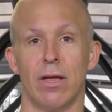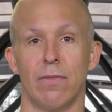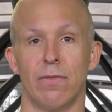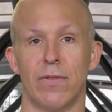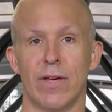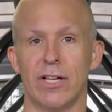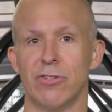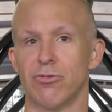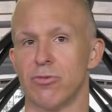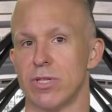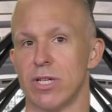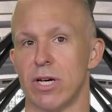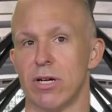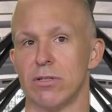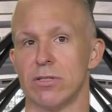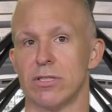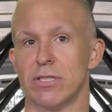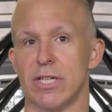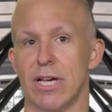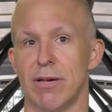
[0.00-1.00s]
These
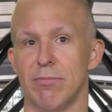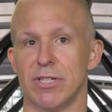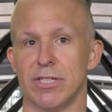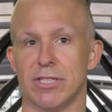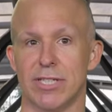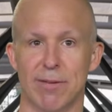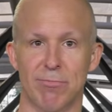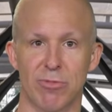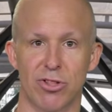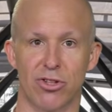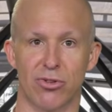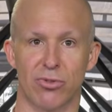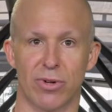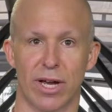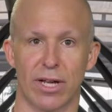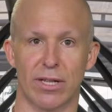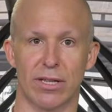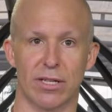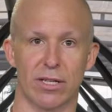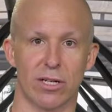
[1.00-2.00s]
results seem to
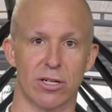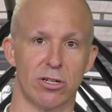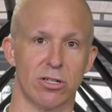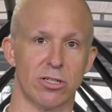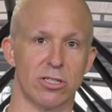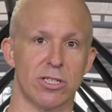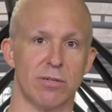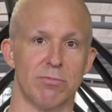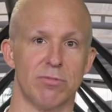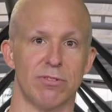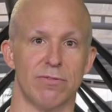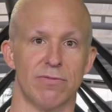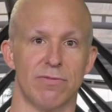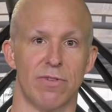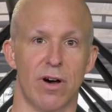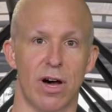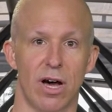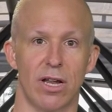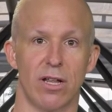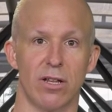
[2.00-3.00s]
demonstrate that the concept of
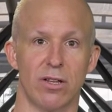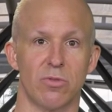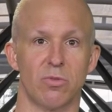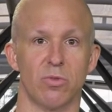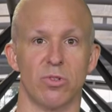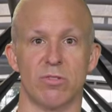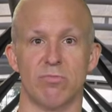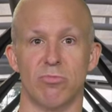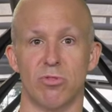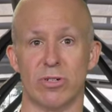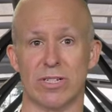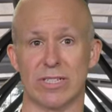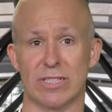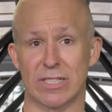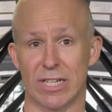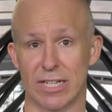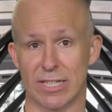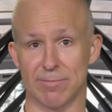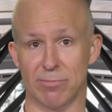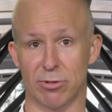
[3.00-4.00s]
violence was more
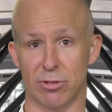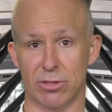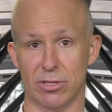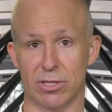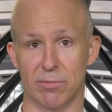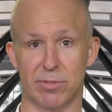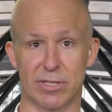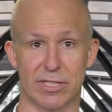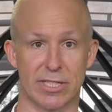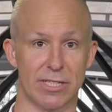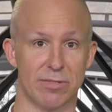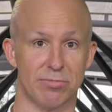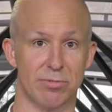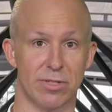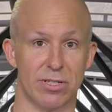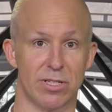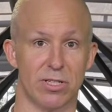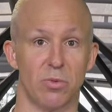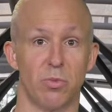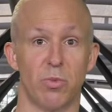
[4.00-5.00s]
accessible to
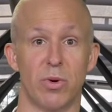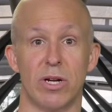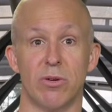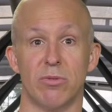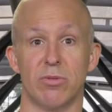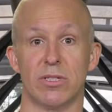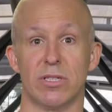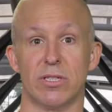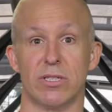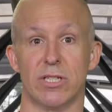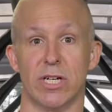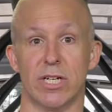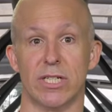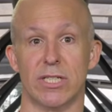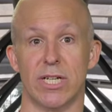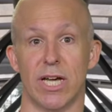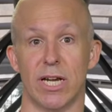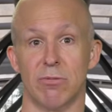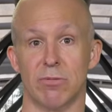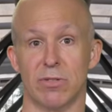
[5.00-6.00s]
participants when it was
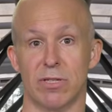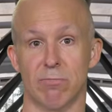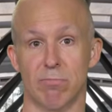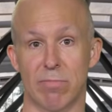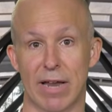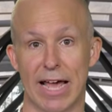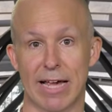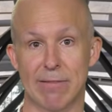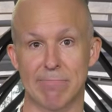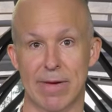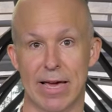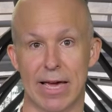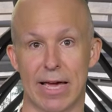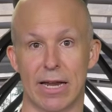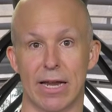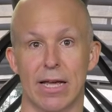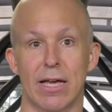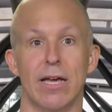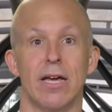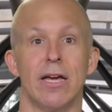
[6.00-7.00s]
associated with the black
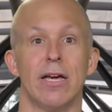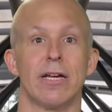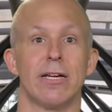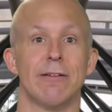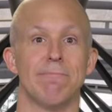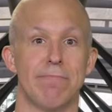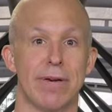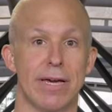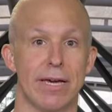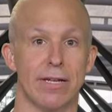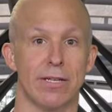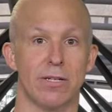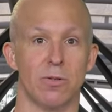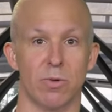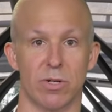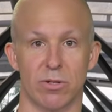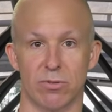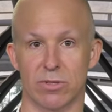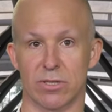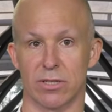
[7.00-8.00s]
man compared to
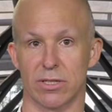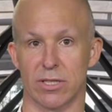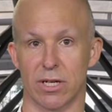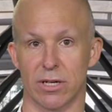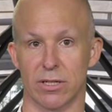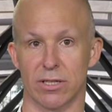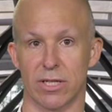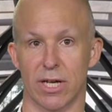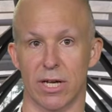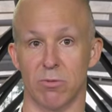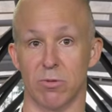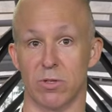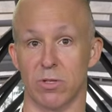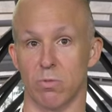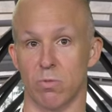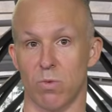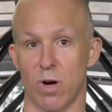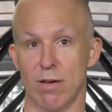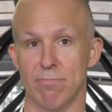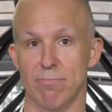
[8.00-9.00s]
when it was associated with the
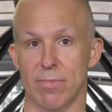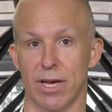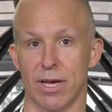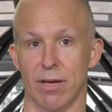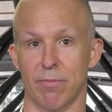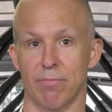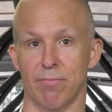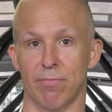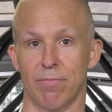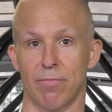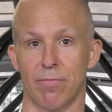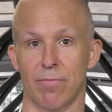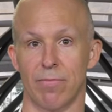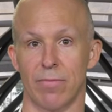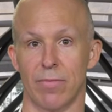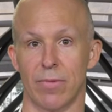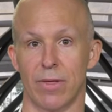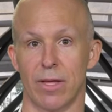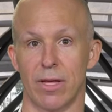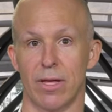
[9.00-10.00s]
white man.
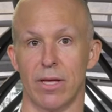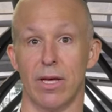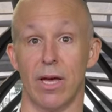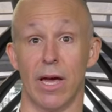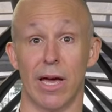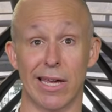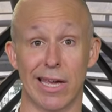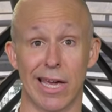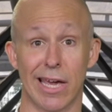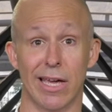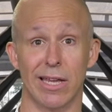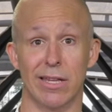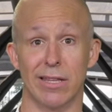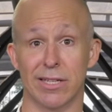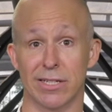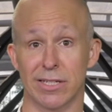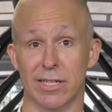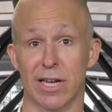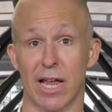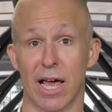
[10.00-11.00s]
Again,
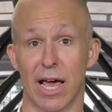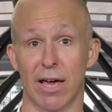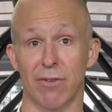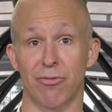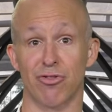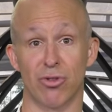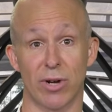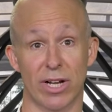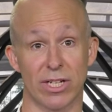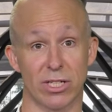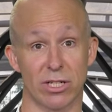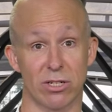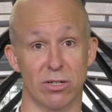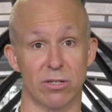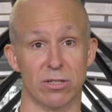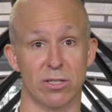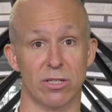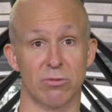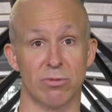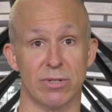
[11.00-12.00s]
this can have tragic
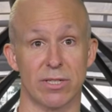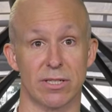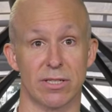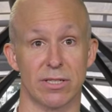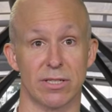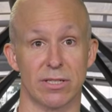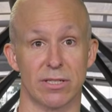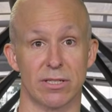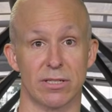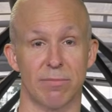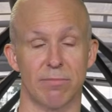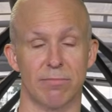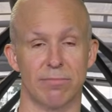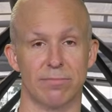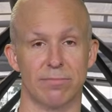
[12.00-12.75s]
consequences.